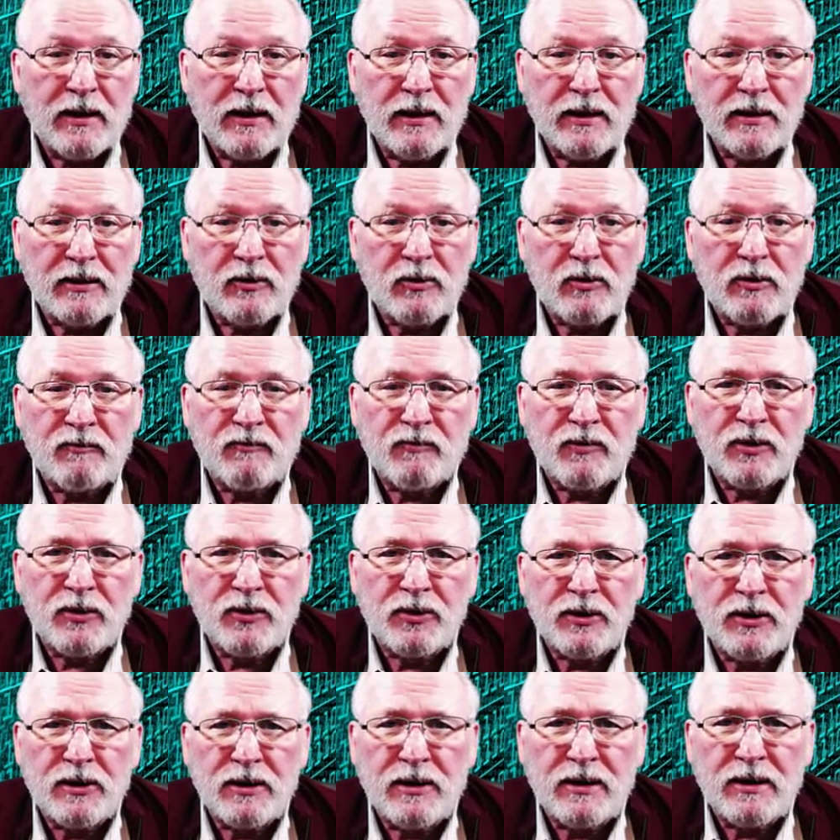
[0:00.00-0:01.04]
Current
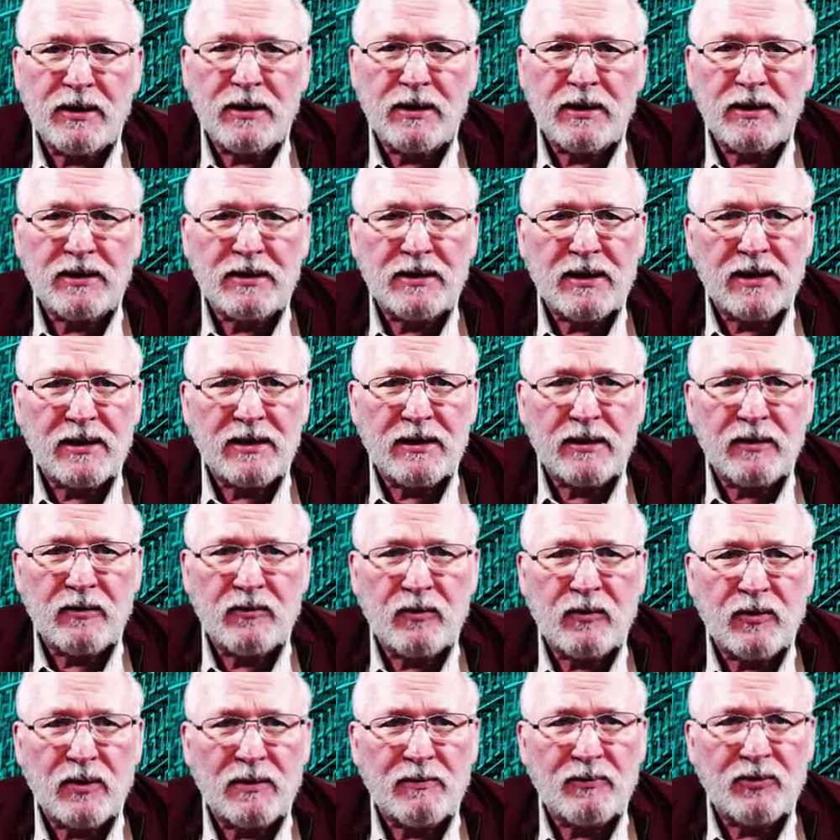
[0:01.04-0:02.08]
version is, I
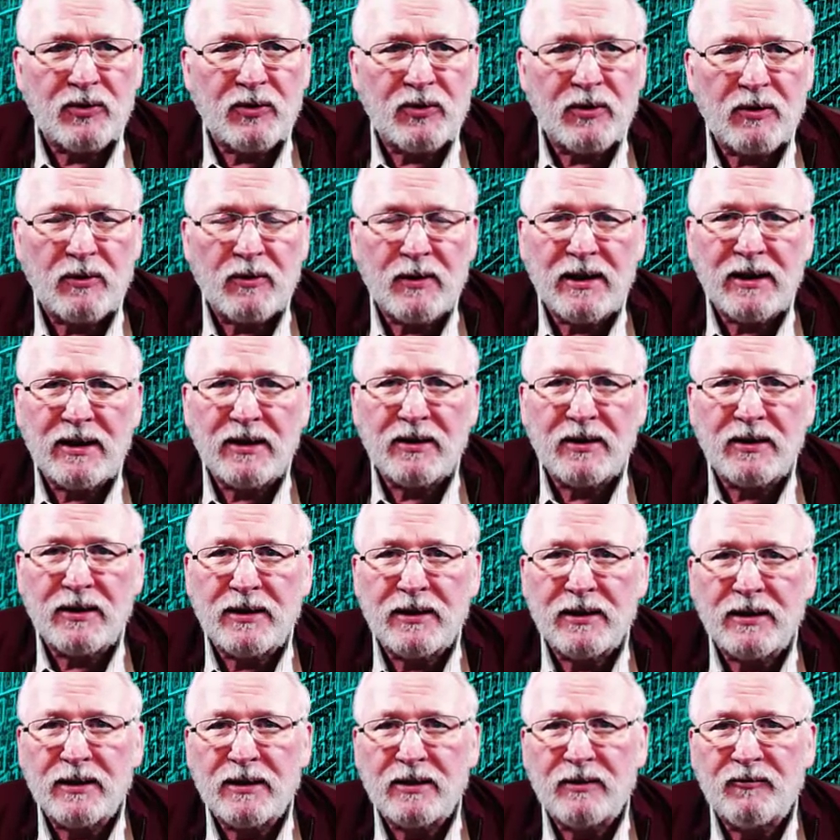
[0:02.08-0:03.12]
think we're up to
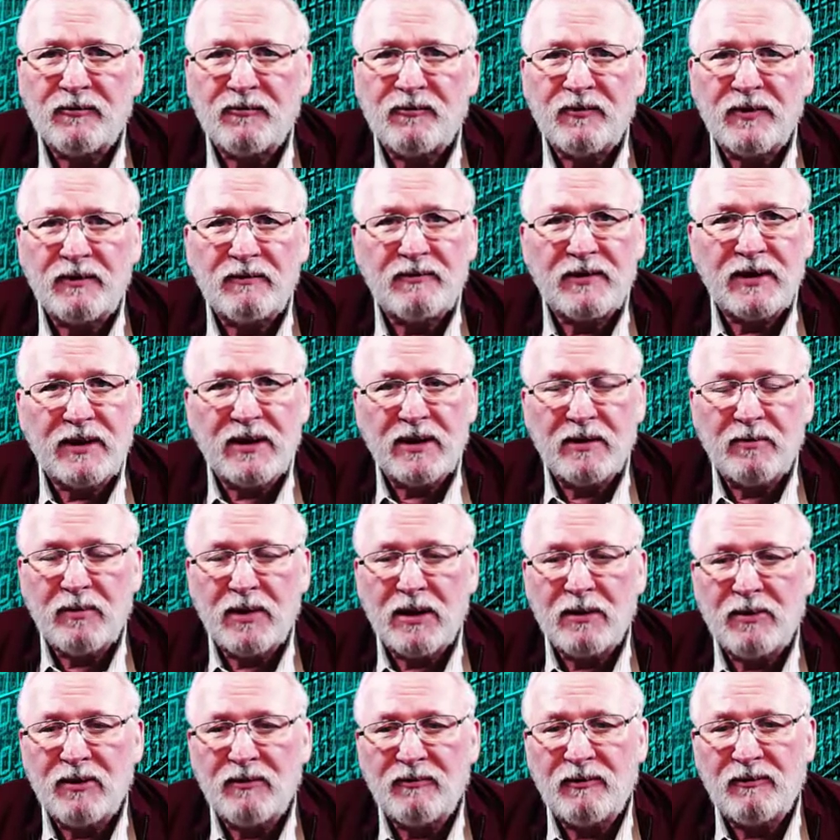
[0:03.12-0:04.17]
around 15,
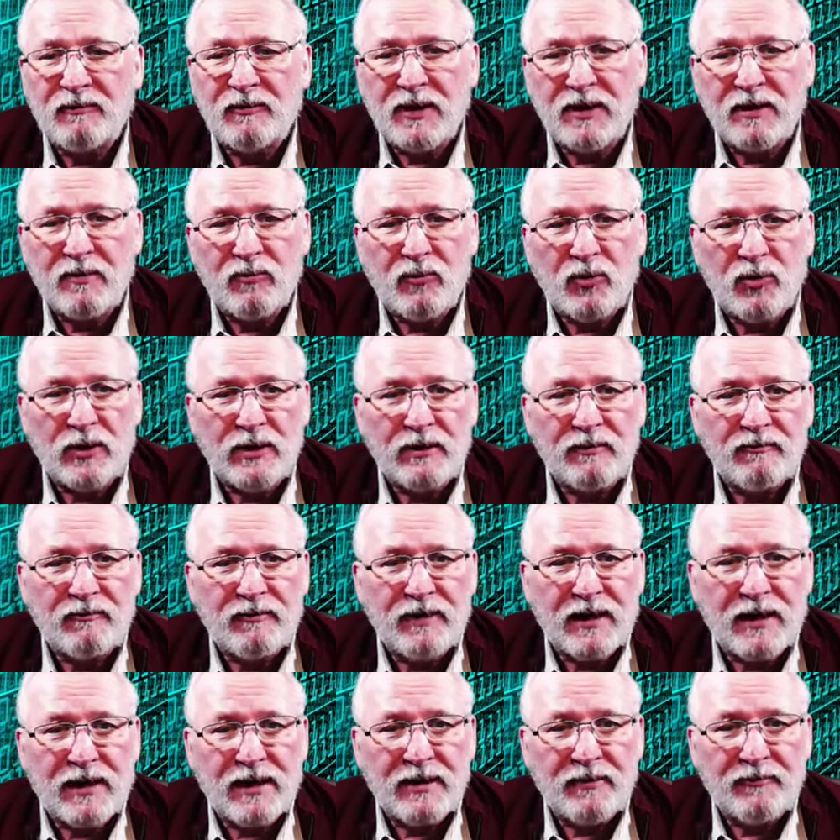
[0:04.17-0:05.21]
maybe
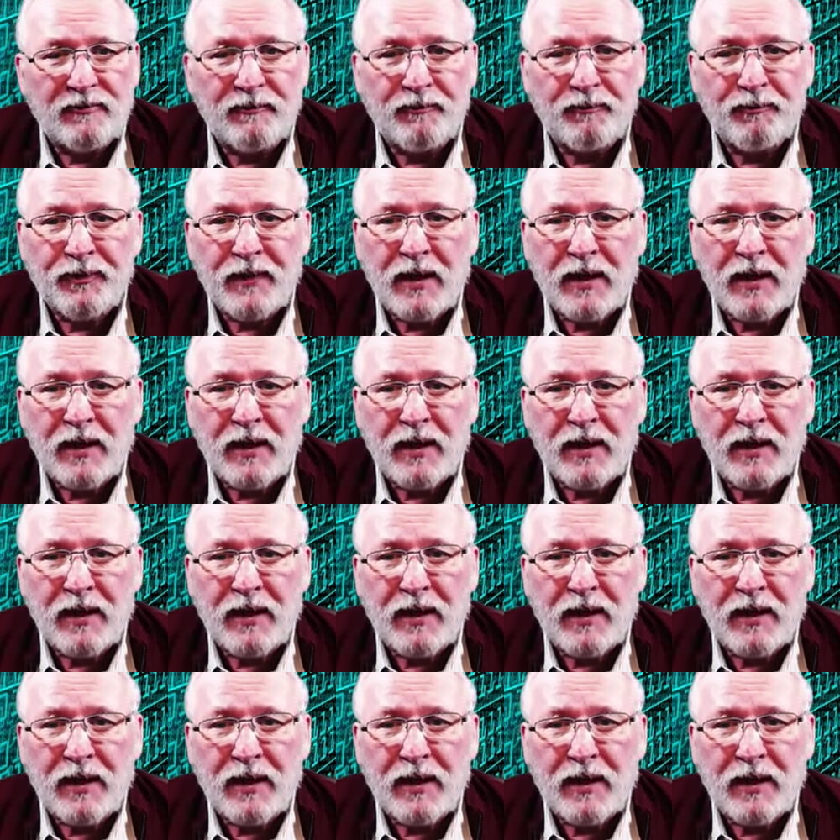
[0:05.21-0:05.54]
15.5.